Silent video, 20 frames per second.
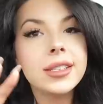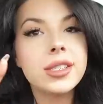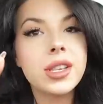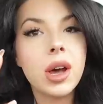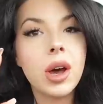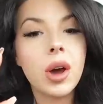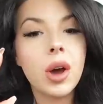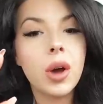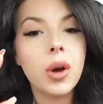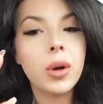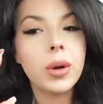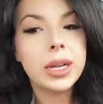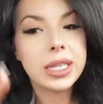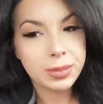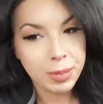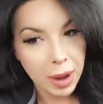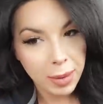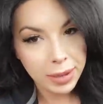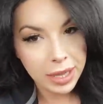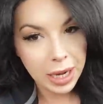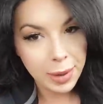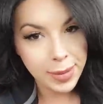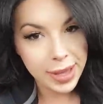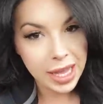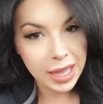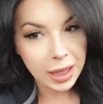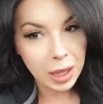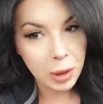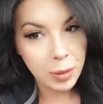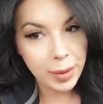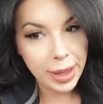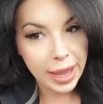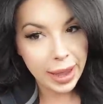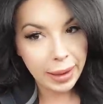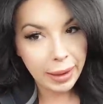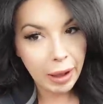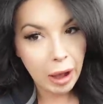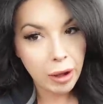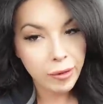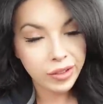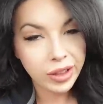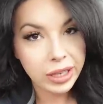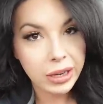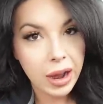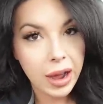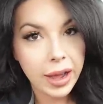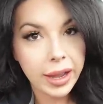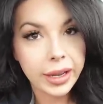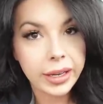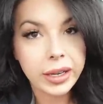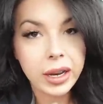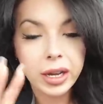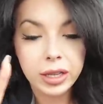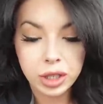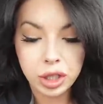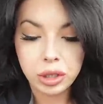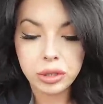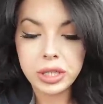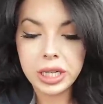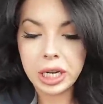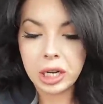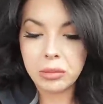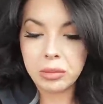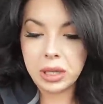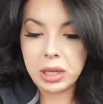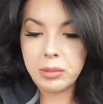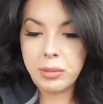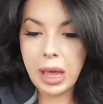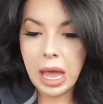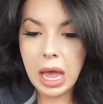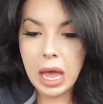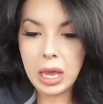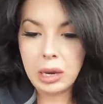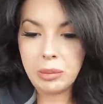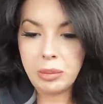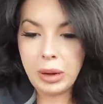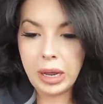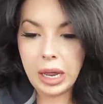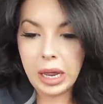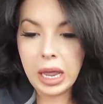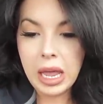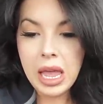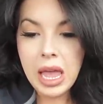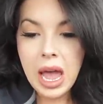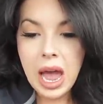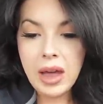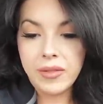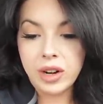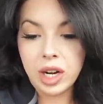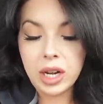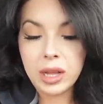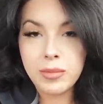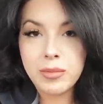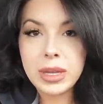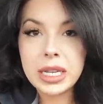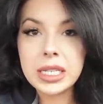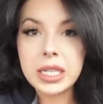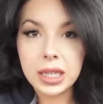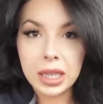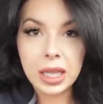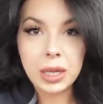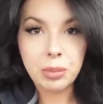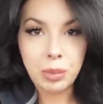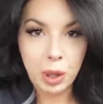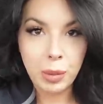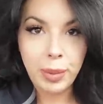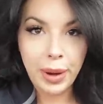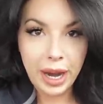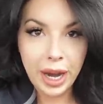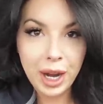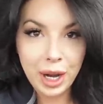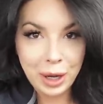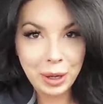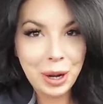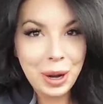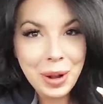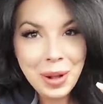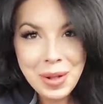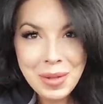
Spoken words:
So it's probably gonna be a little bit, hopefully not too terribly bad, but I've already mentally prepared